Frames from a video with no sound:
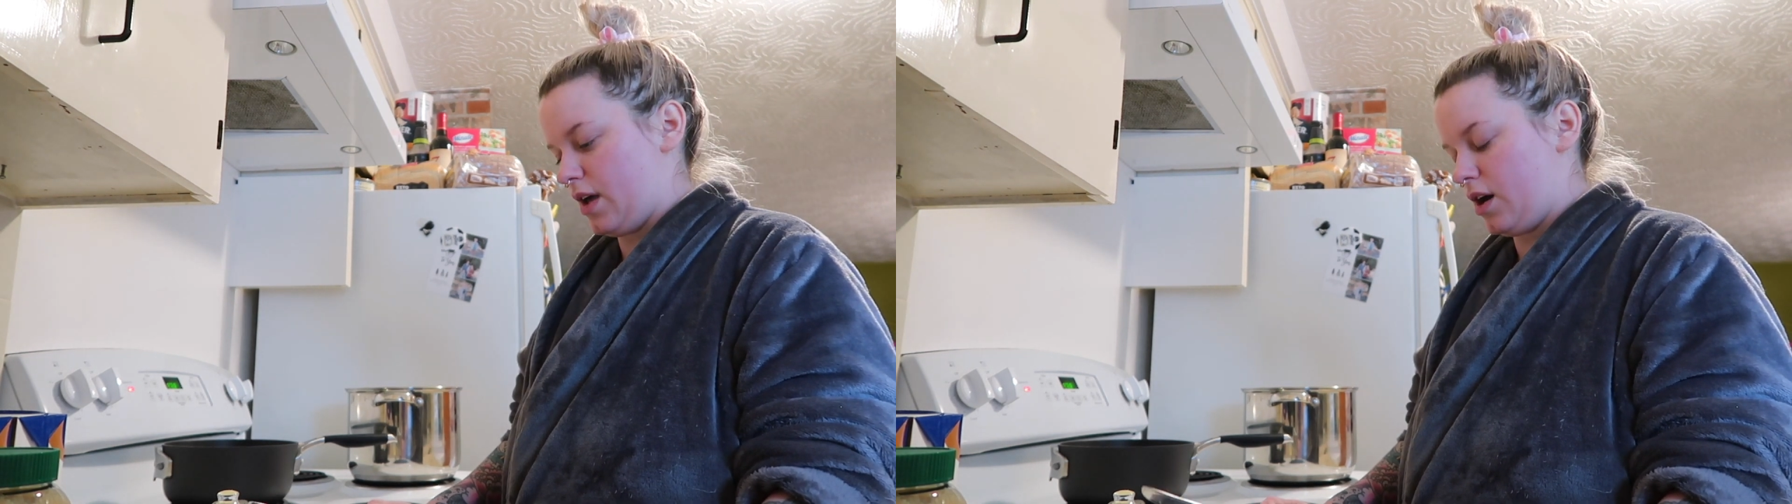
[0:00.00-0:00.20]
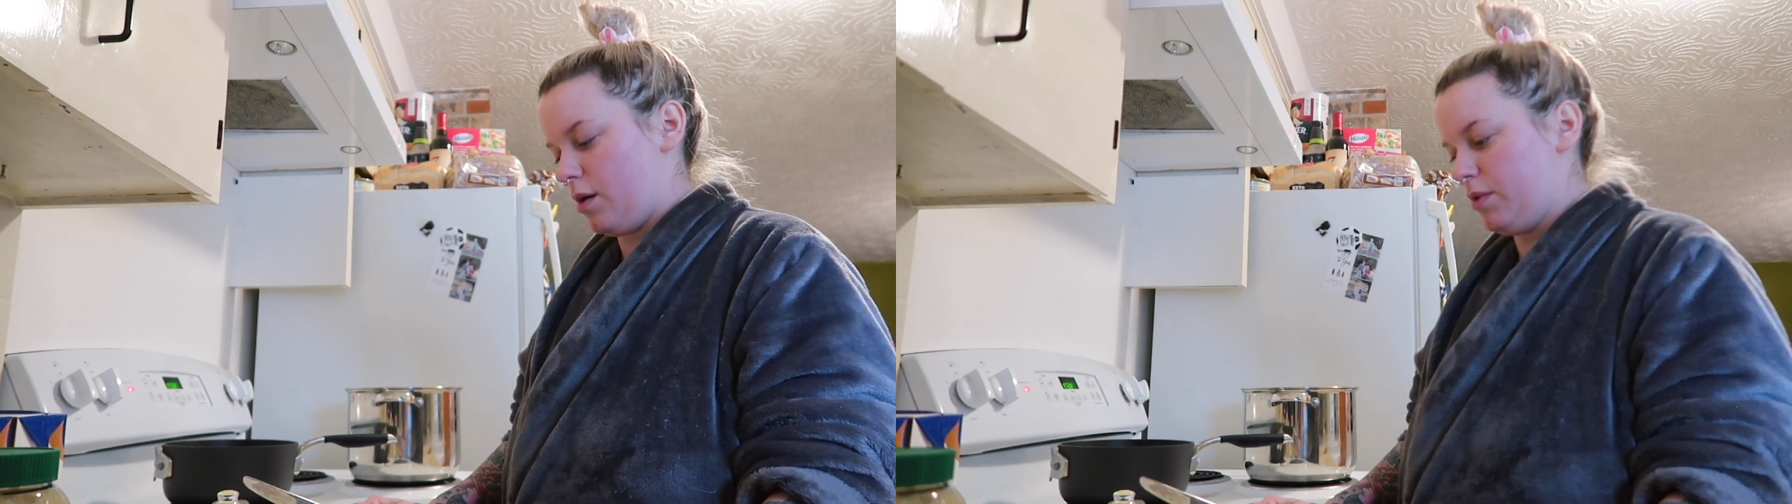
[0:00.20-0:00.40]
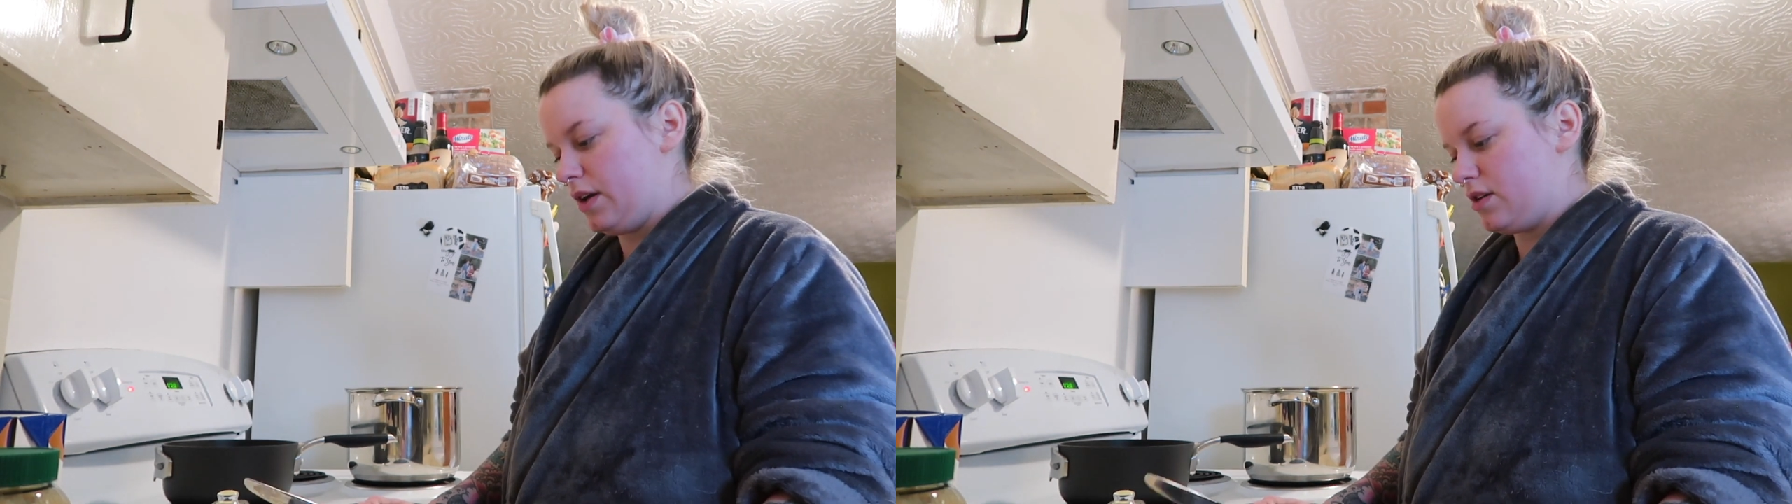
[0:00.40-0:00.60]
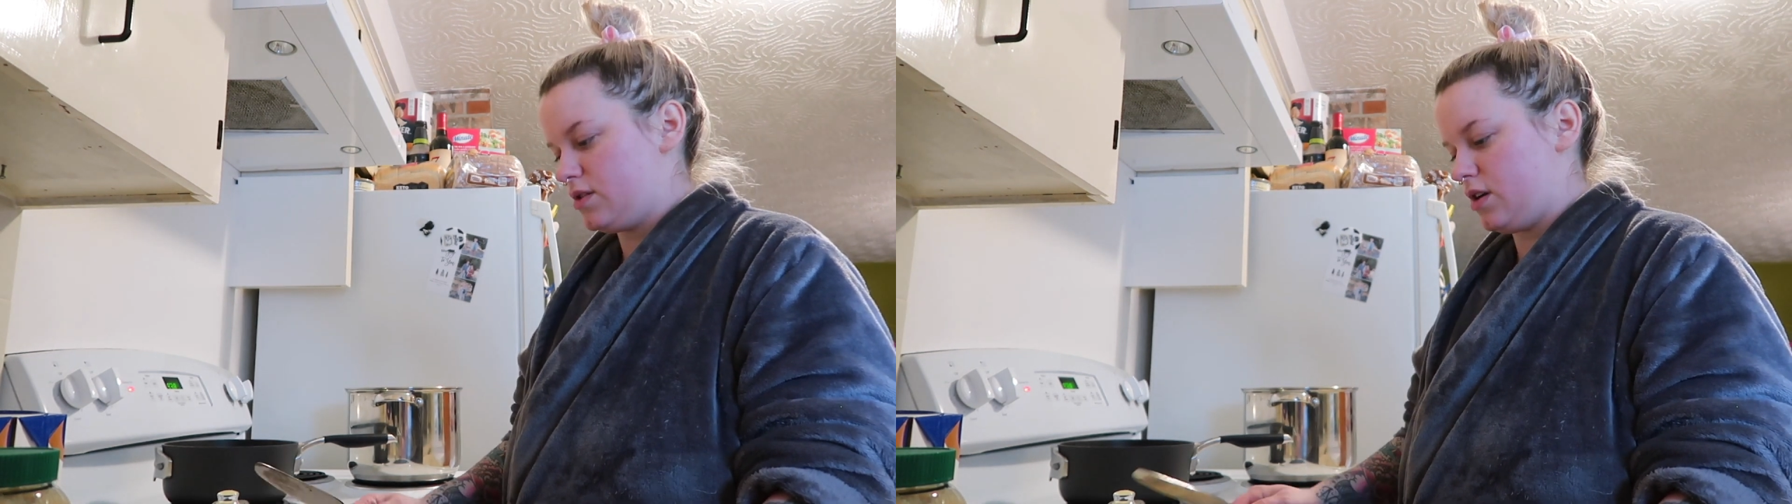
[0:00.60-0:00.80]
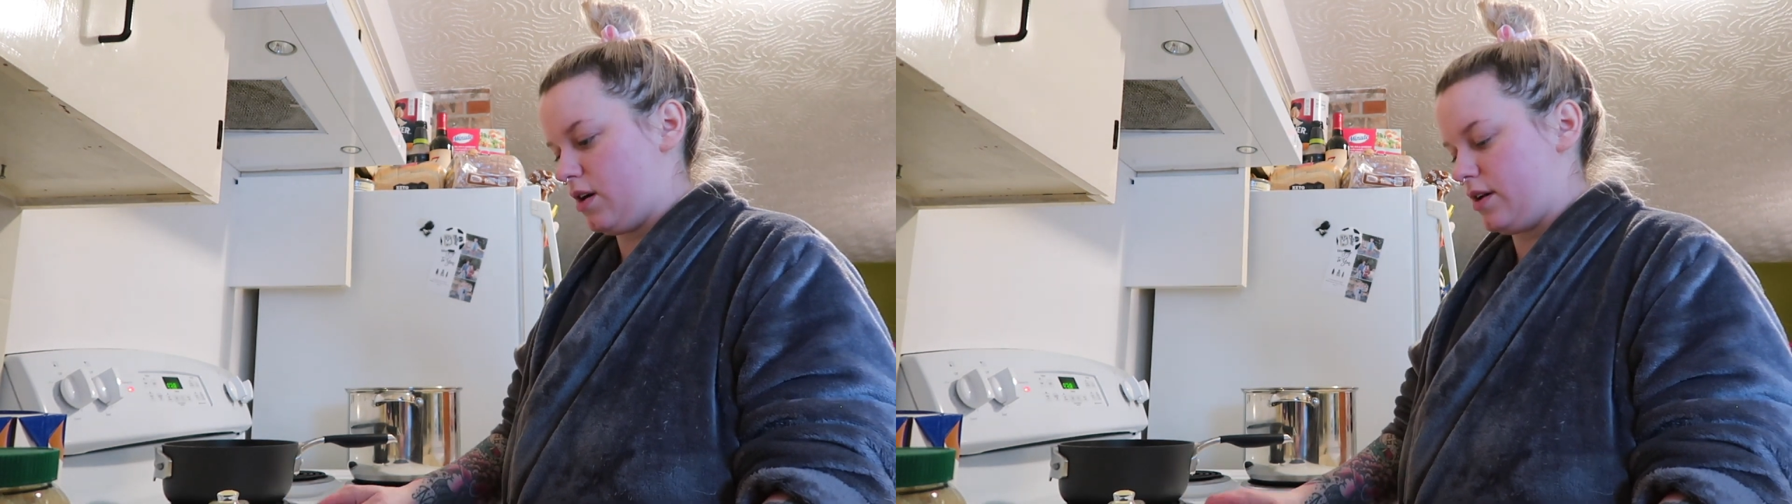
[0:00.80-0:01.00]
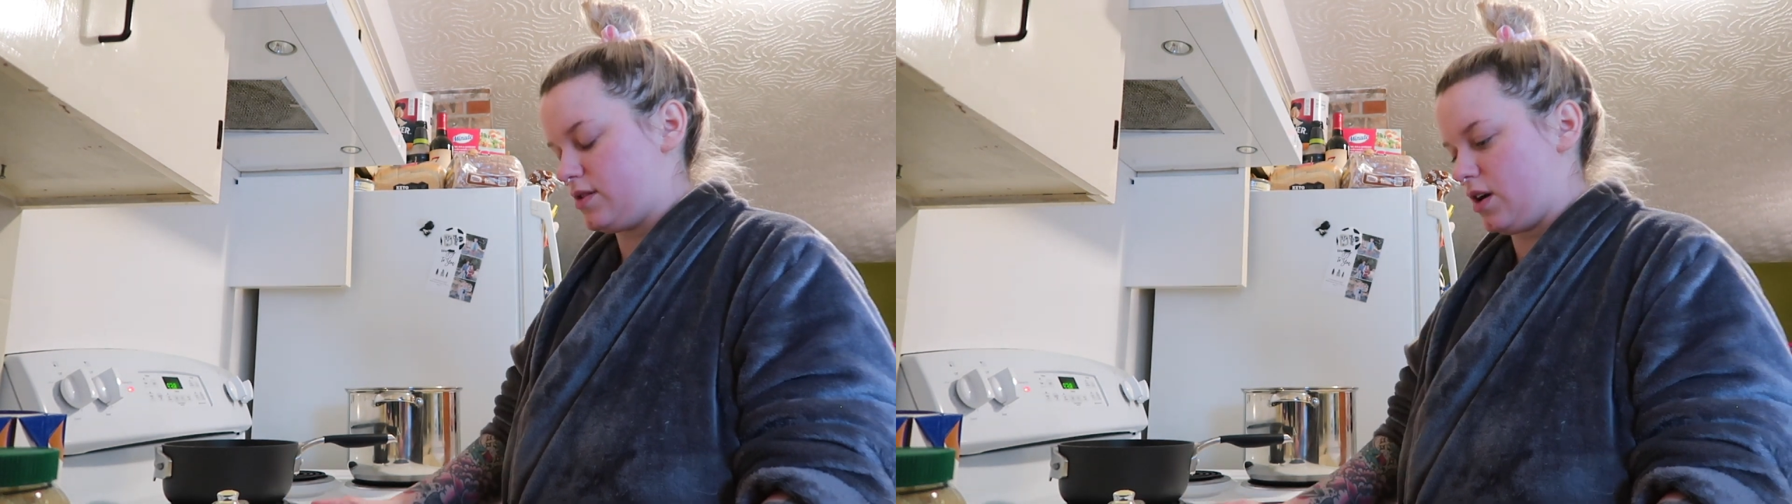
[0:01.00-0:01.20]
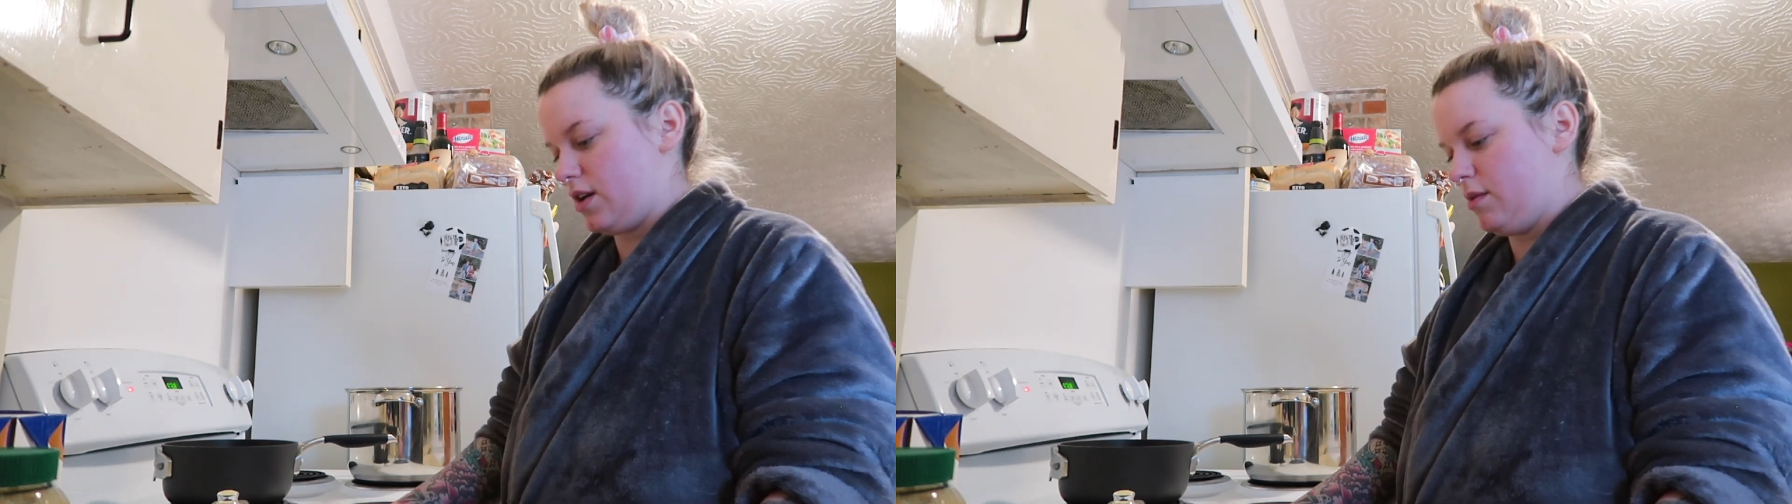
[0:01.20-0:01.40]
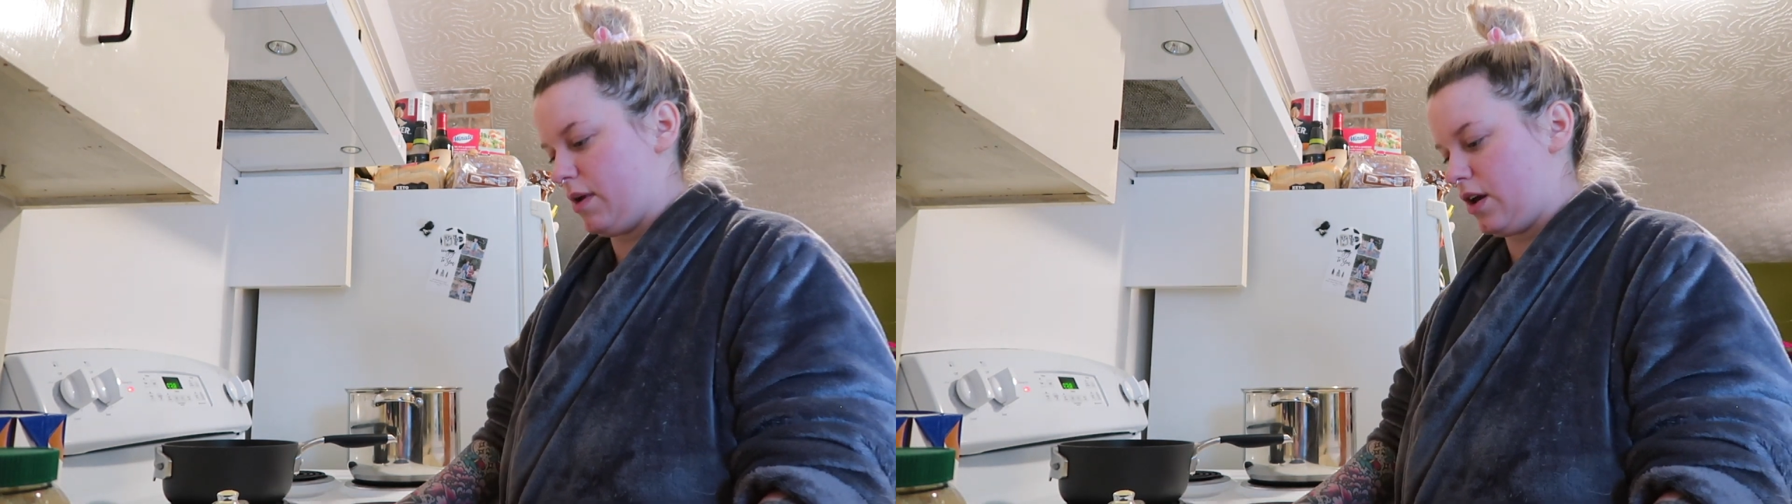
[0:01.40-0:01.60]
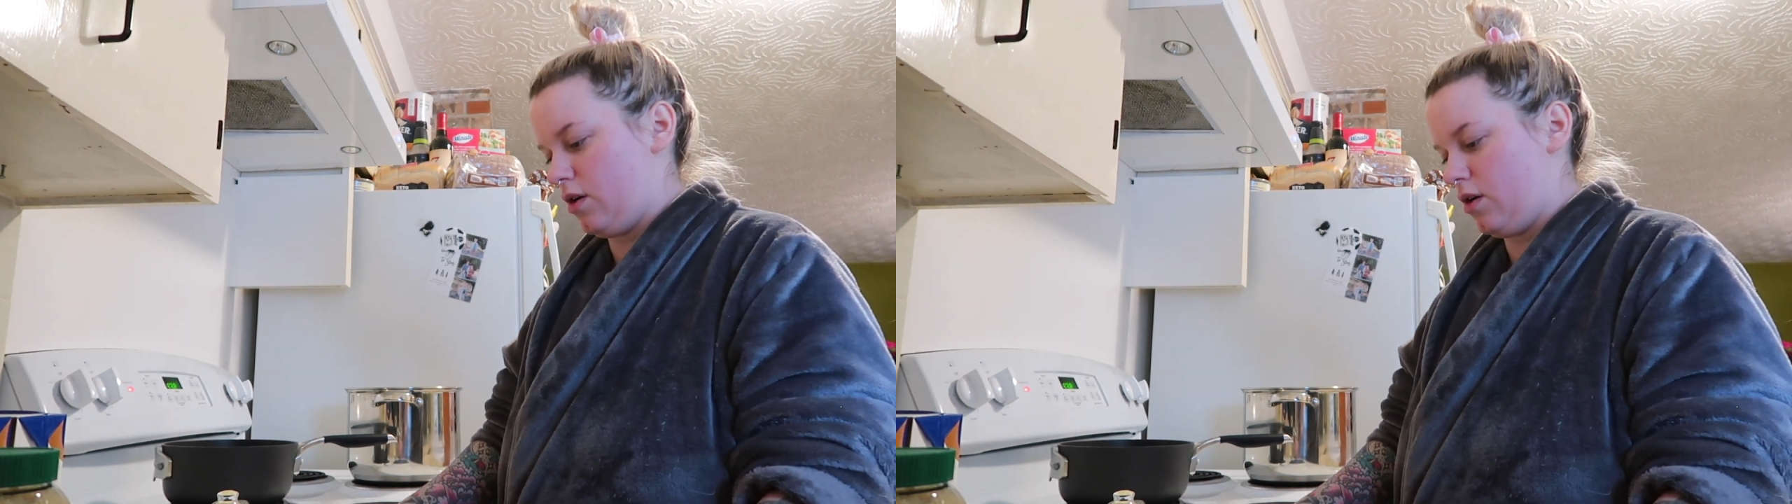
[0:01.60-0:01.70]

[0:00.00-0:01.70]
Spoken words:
A couple years ago, I was talking to my